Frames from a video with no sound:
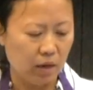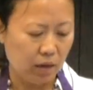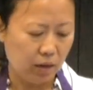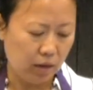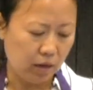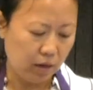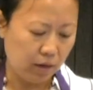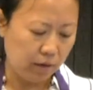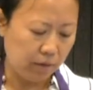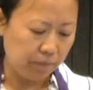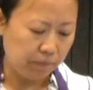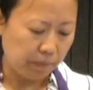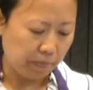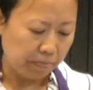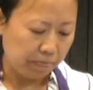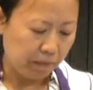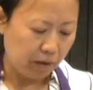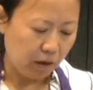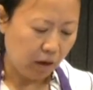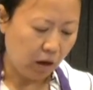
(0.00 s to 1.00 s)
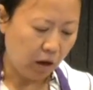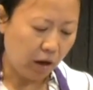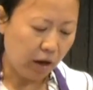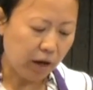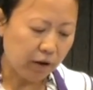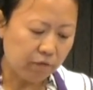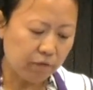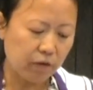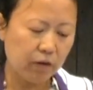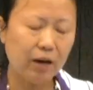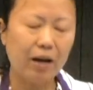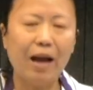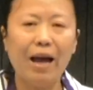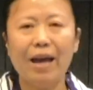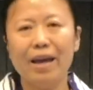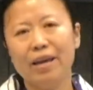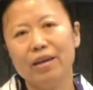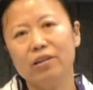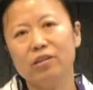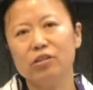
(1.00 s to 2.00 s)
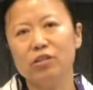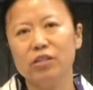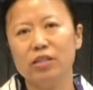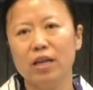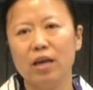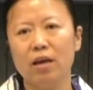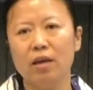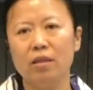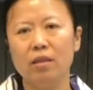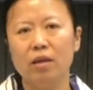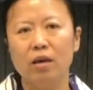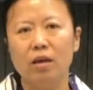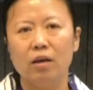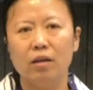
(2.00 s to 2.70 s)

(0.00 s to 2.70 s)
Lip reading: However, I understand